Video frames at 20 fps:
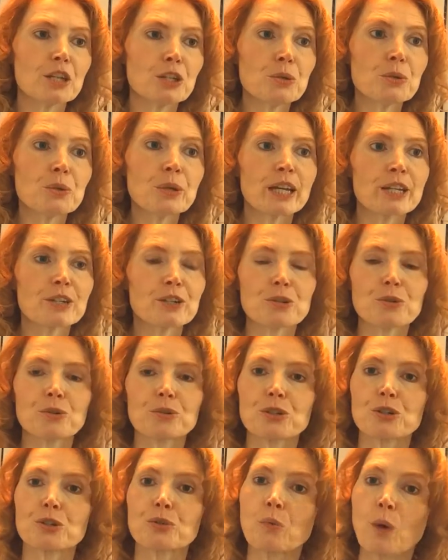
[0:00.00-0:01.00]
You can
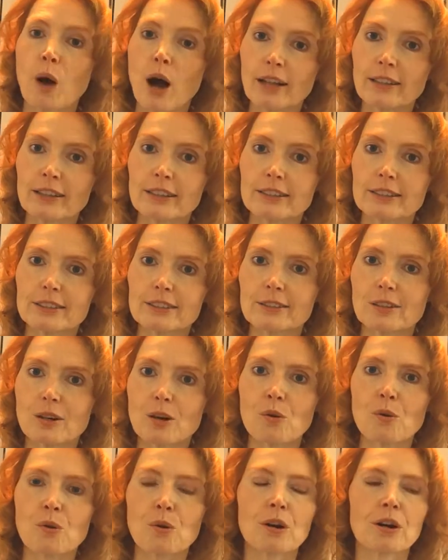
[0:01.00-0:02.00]
choose your wallet
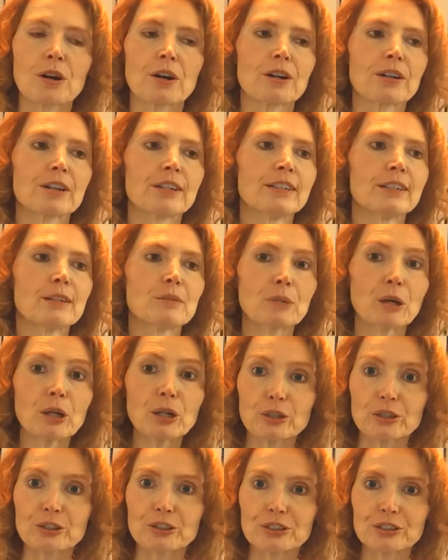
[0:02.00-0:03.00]
or
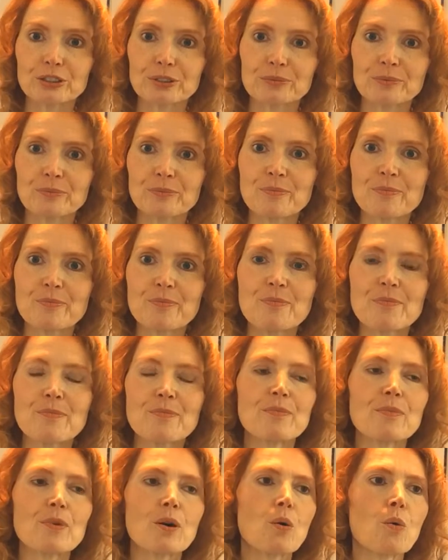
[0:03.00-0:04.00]
purse,
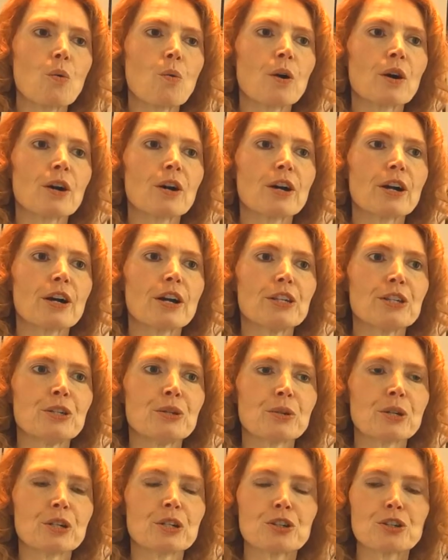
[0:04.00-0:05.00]
or
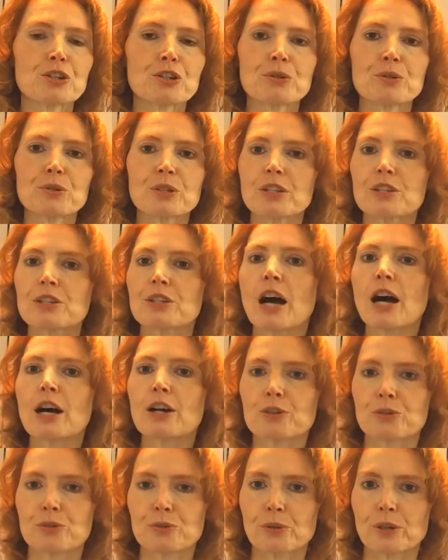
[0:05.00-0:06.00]
you can choose a
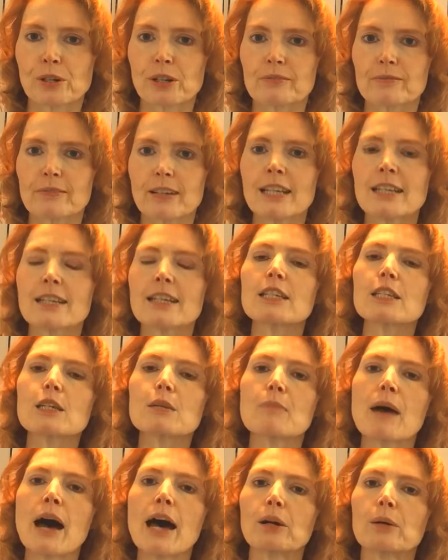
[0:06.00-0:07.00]
sock drawer. It
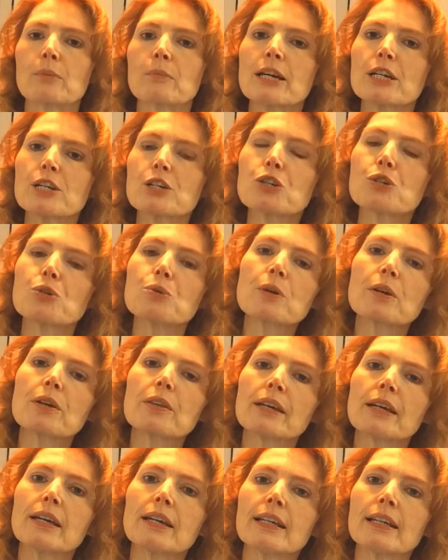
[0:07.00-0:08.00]
doesn't matter. Make sure
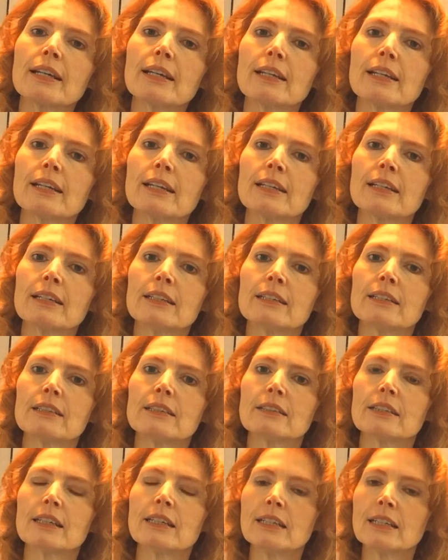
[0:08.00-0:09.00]
that it
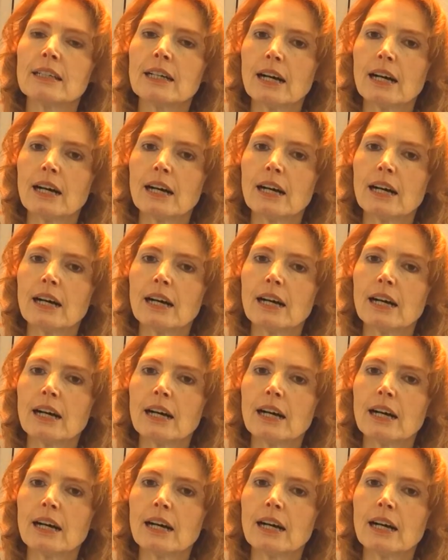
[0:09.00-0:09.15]
is